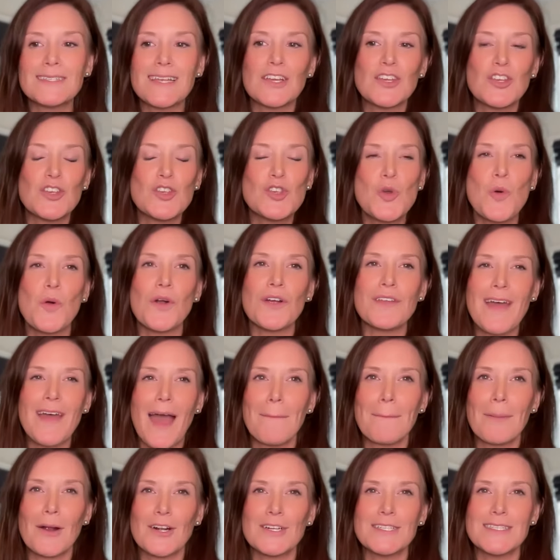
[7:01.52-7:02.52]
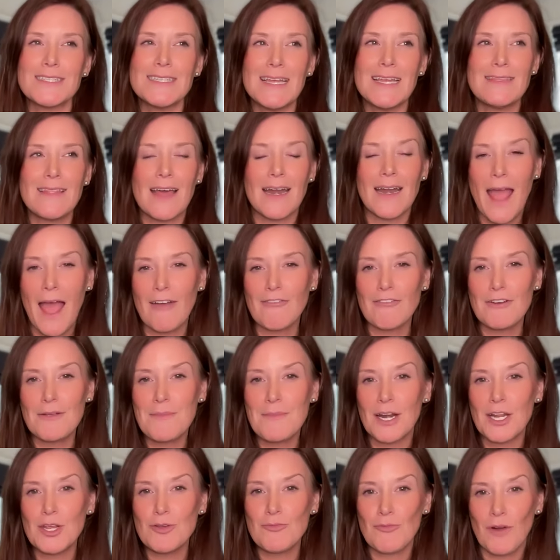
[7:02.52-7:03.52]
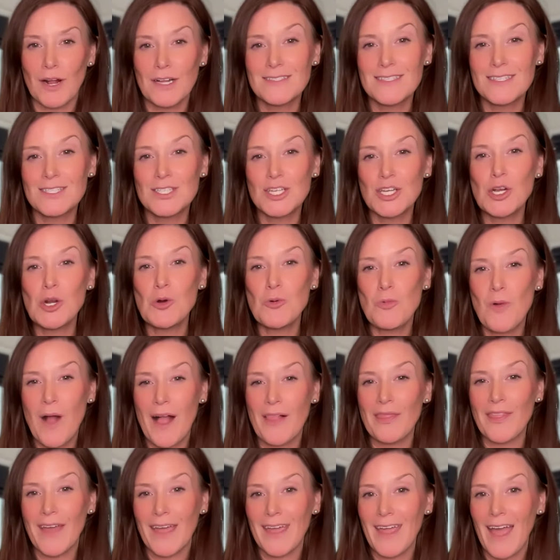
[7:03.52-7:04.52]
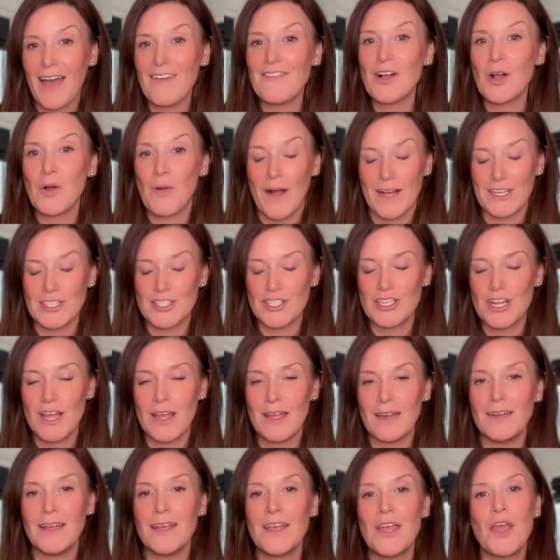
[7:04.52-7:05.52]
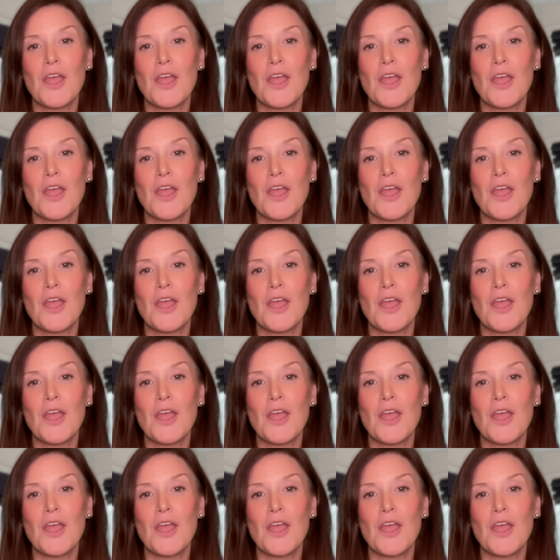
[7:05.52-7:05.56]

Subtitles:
like you're that person that everybody runs to when they have a question,